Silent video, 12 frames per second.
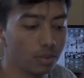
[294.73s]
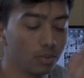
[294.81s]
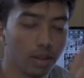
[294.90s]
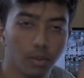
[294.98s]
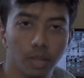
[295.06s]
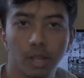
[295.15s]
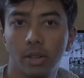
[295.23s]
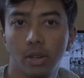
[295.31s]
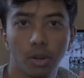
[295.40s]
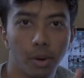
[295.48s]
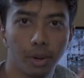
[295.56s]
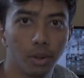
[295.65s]
whether
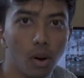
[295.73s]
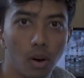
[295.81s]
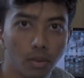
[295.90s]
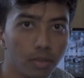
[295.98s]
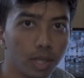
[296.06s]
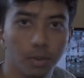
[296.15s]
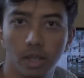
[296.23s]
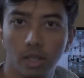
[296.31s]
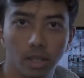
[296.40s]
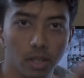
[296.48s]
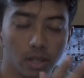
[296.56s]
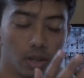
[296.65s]
you're going to the office, whether
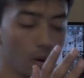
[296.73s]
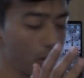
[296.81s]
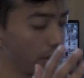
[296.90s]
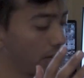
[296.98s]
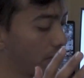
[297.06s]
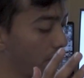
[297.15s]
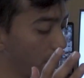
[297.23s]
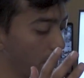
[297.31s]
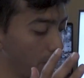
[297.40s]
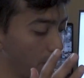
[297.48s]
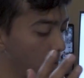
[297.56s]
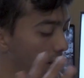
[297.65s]
you're going
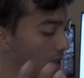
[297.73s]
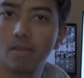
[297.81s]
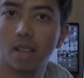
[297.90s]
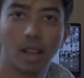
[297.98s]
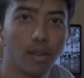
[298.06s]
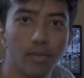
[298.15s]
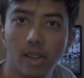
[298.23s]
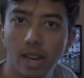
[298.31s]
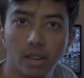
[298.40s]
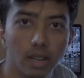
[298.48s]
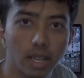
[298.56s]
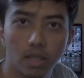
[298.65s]
to the
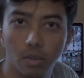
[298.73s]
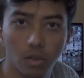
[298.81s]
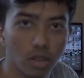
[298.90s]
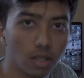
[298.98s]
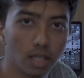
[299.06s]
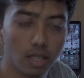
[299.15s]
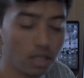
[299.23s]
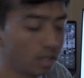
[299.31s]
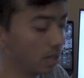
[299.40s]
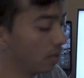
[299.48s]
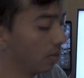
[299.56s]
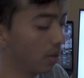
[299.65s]
cafe to get some work done,